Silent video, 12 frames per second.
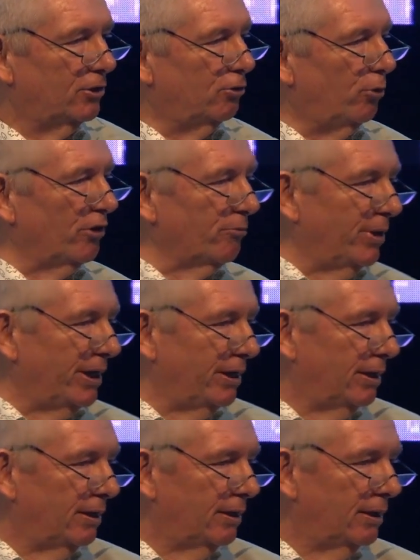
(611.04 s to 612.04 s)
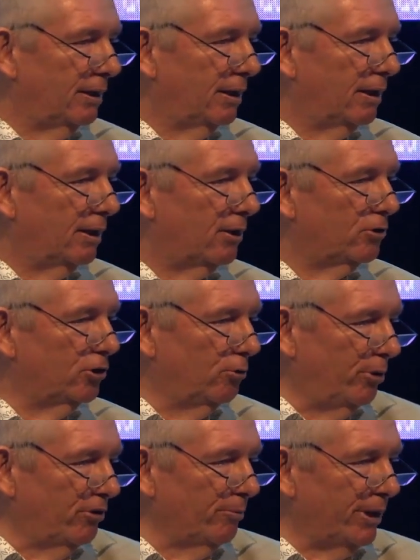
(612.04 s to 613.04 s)
You with me? You
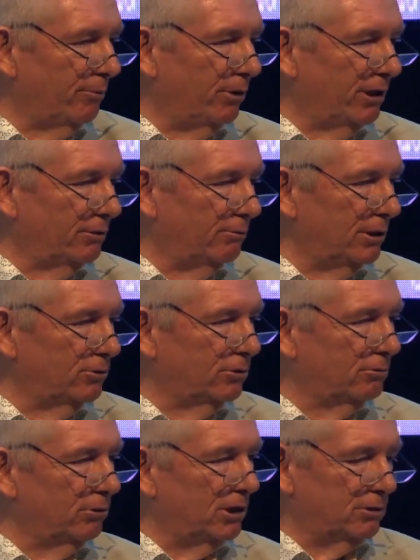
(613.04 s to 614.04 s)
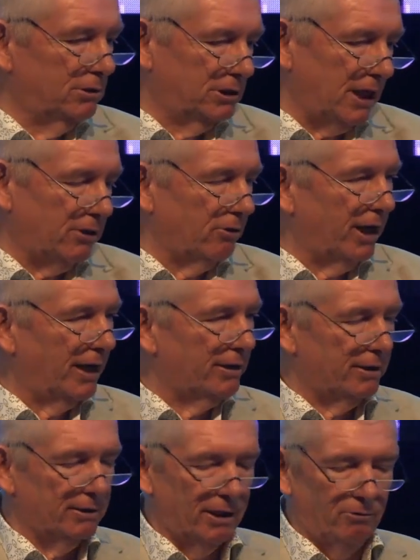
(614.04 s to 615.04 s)
with me? We'll sit
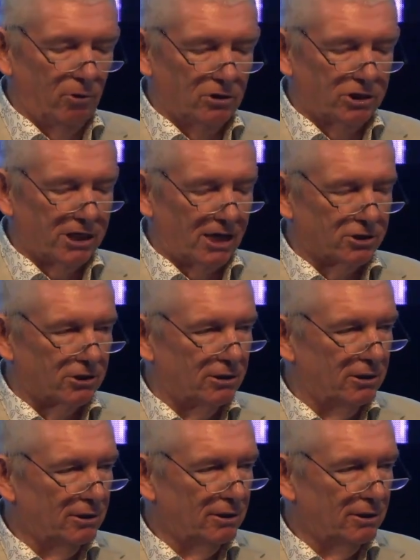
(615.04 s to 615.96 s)
together in one section.